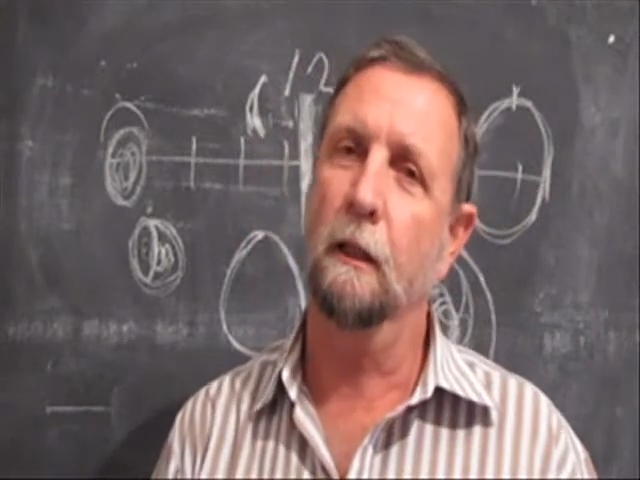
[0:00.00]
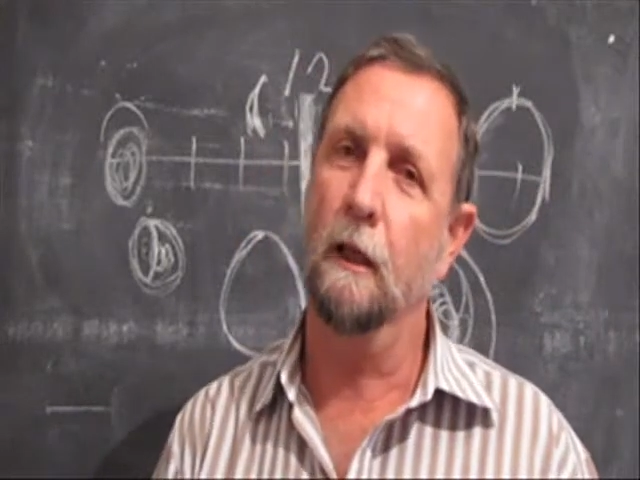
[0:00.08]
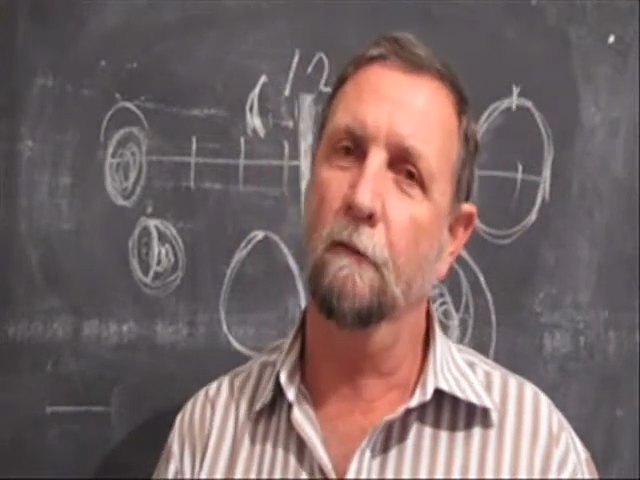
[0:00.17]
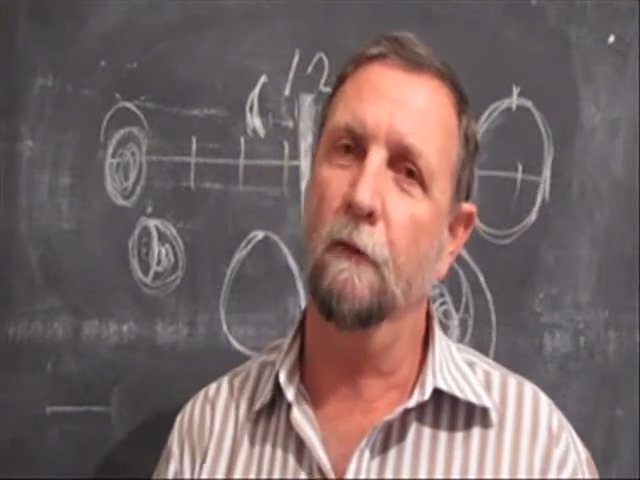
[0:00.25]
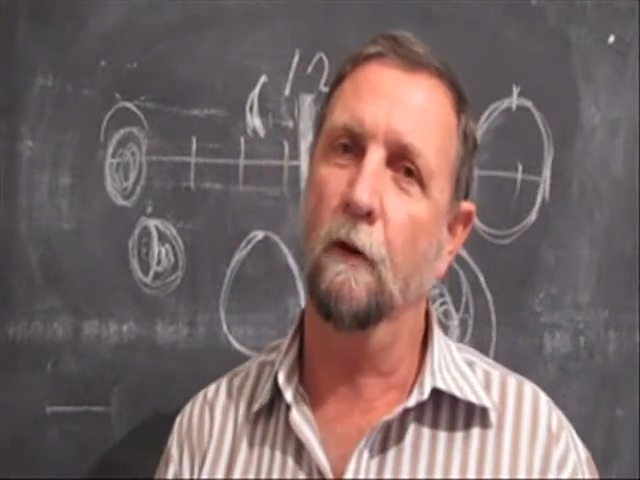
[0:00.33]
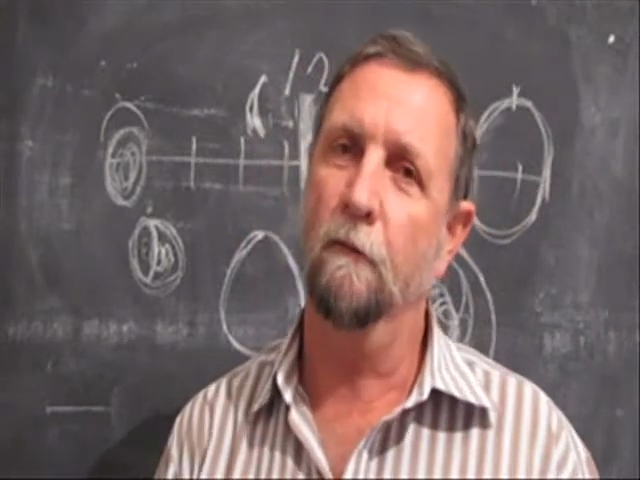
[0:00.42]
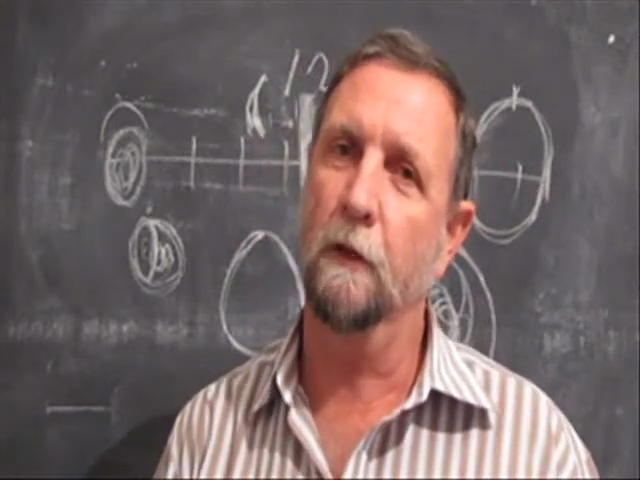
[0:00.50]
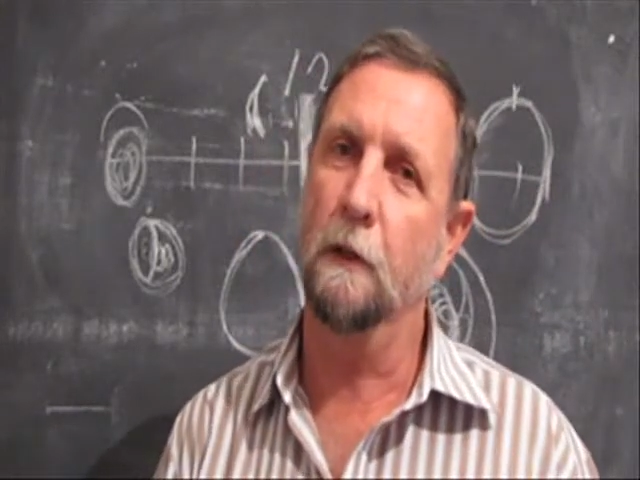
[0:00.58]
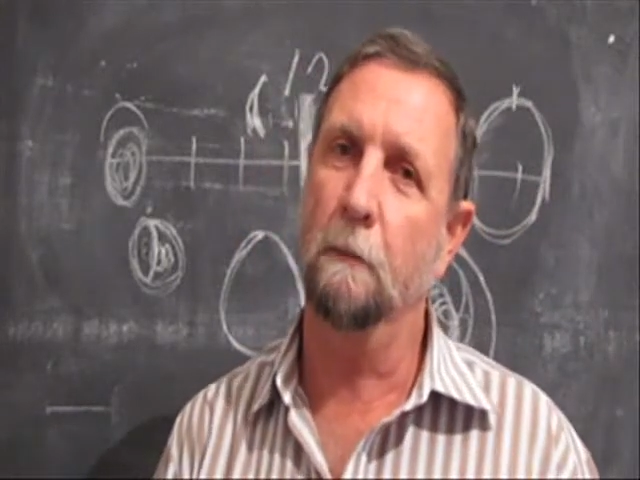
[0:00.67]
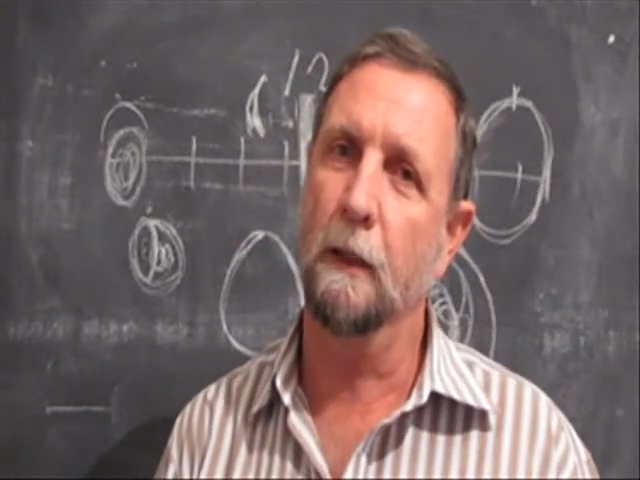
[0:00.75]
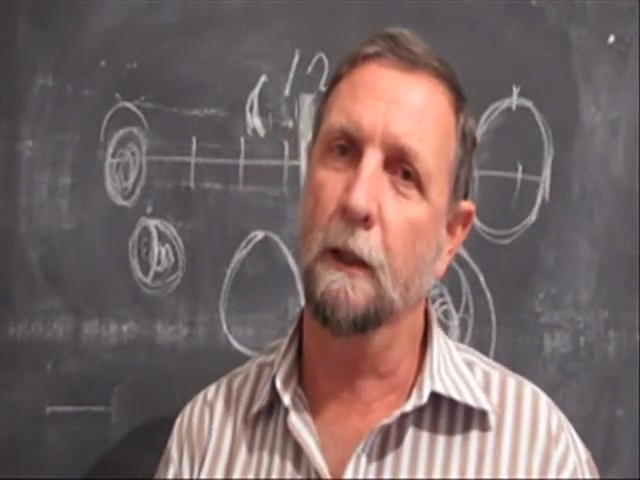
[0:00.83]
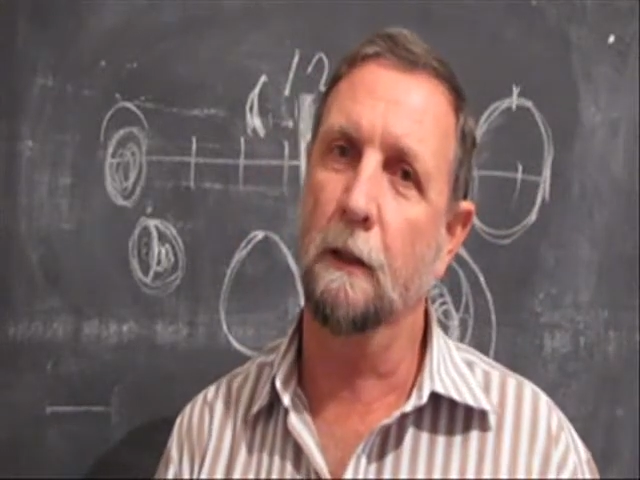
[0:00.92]
level of a
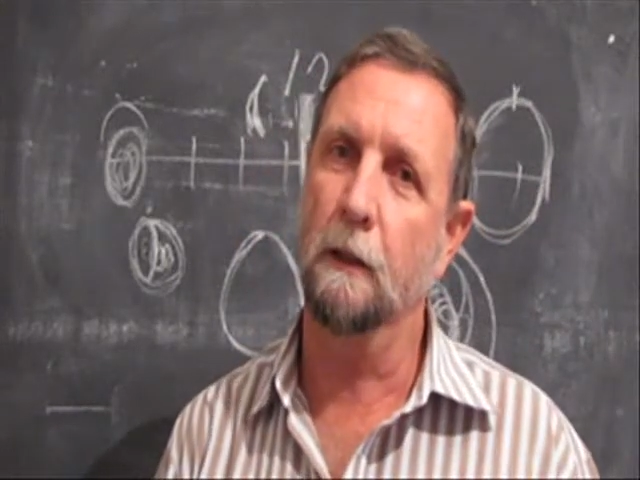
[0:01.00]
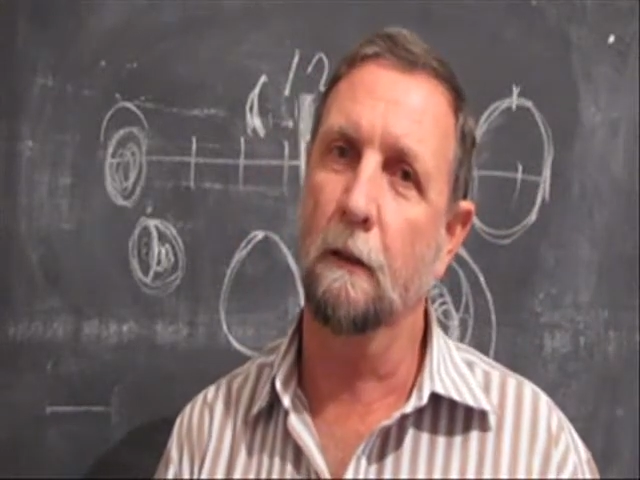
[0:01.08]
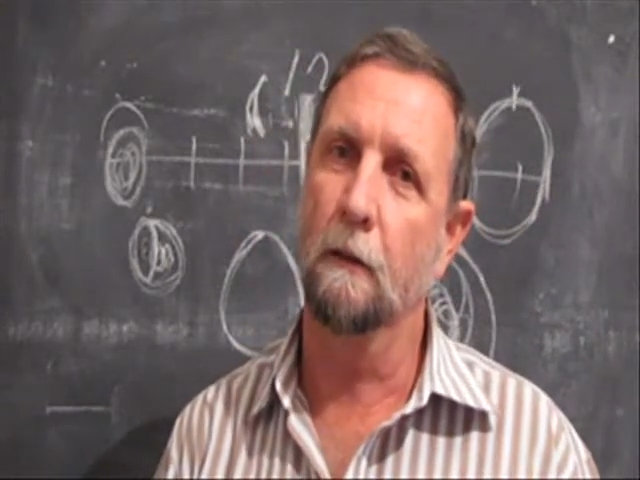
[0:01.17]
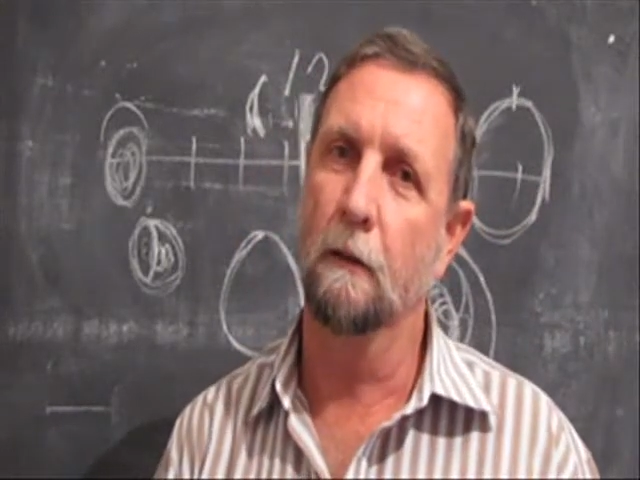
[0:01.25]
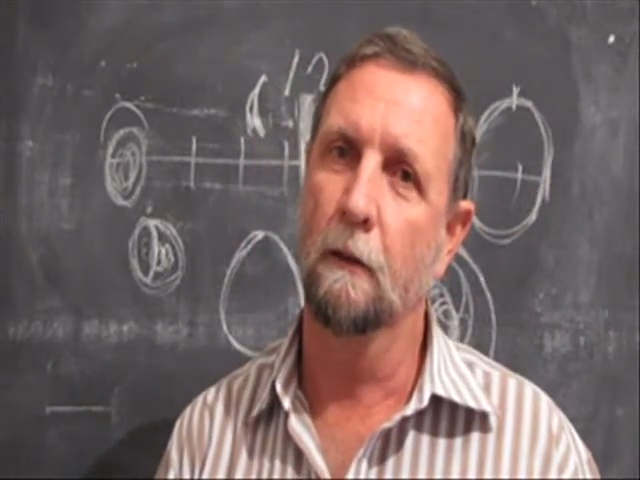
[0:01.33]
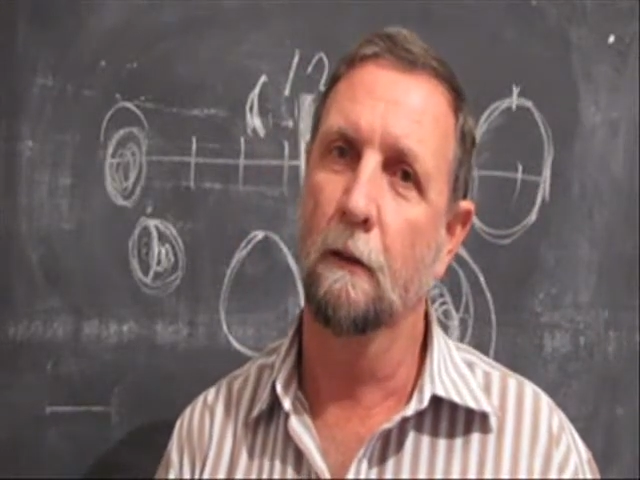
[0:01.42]
species,